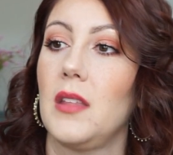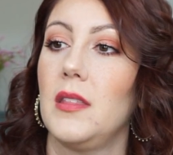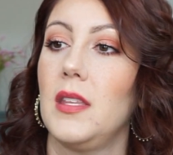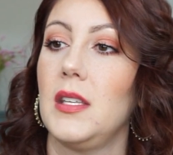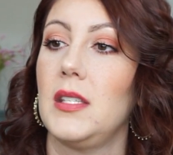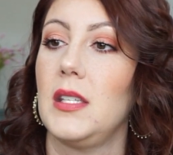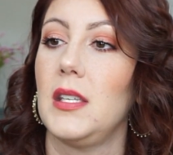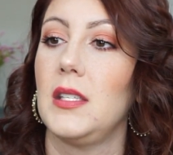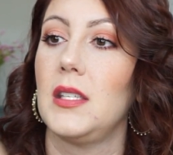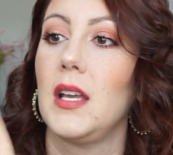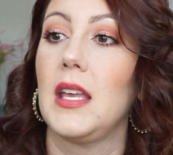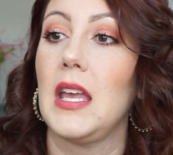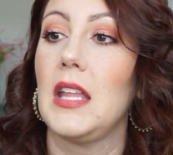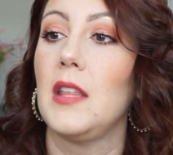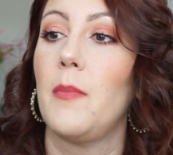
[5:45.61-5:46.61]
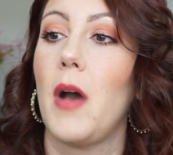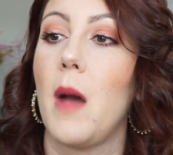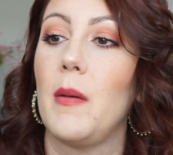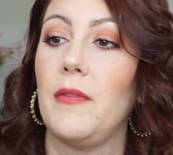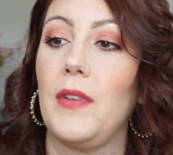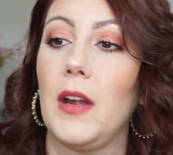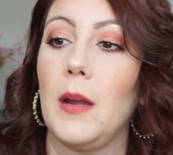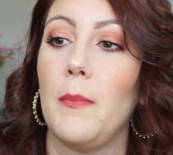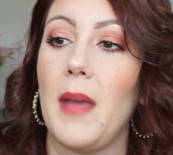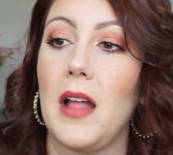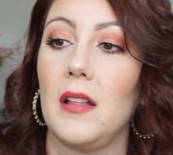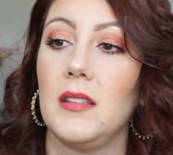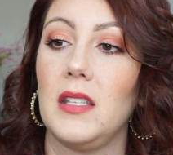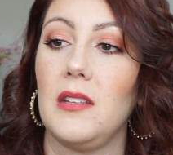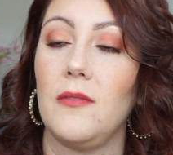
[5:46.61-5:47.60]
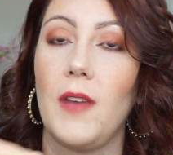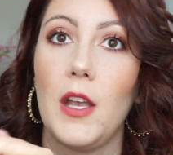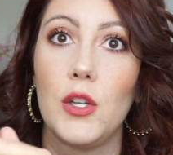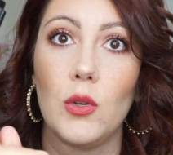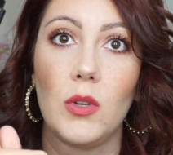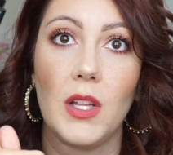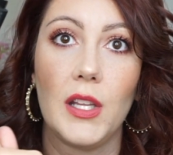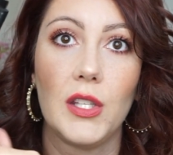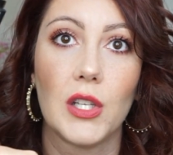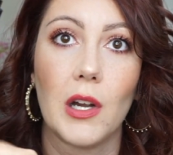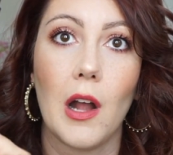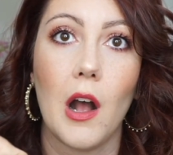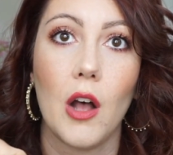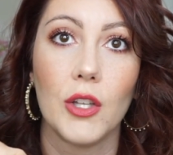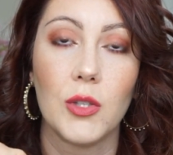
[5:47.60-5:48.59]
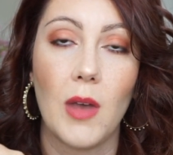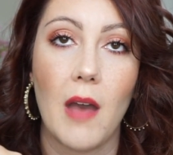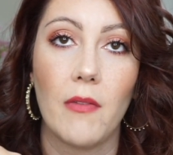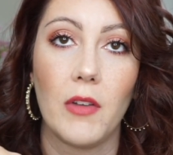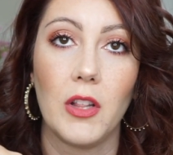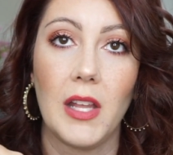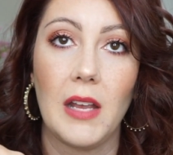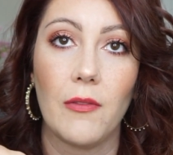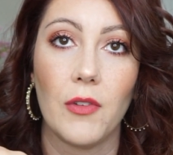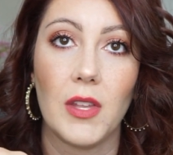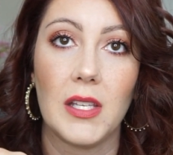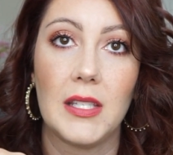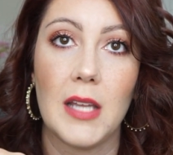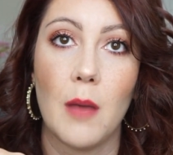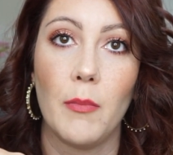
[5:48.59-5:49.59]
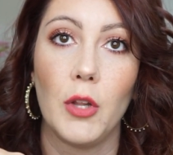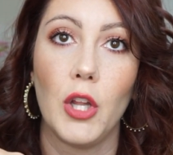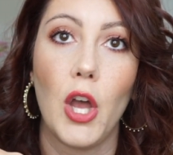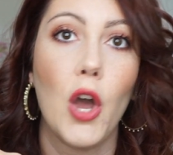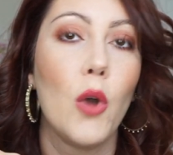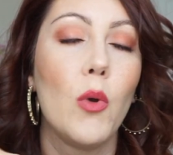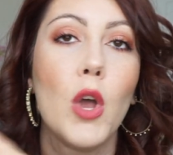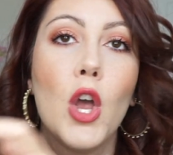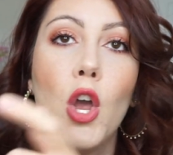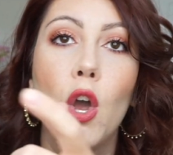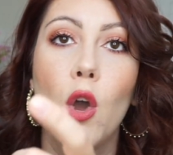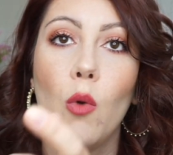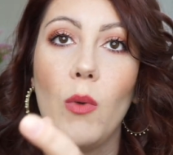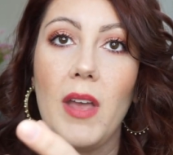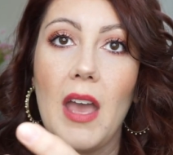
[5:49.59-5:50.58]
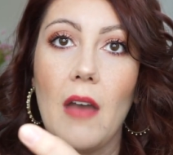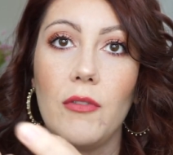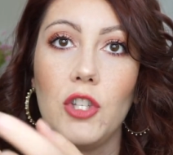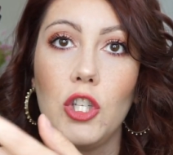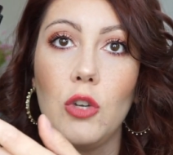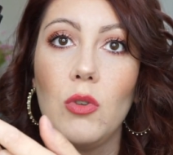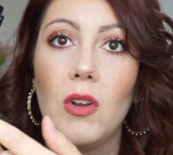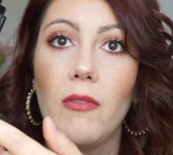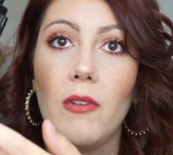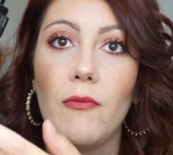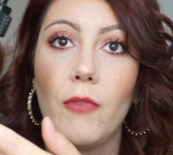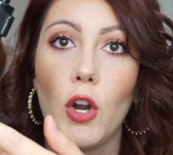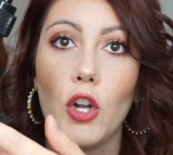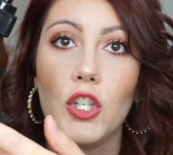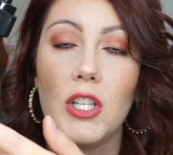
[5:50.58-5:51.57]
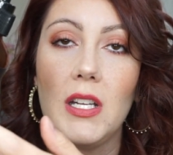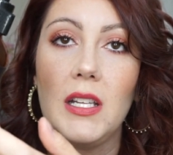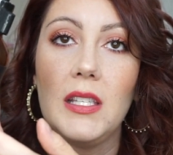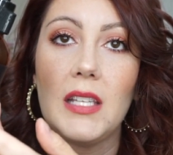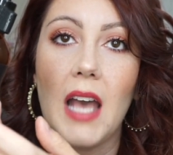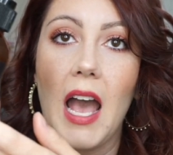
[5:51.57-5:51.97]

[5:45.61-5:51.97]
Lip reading: This is, again, the Pomifera Balancing Facial Cleanser. I also have a link for this down below. We have two different versions.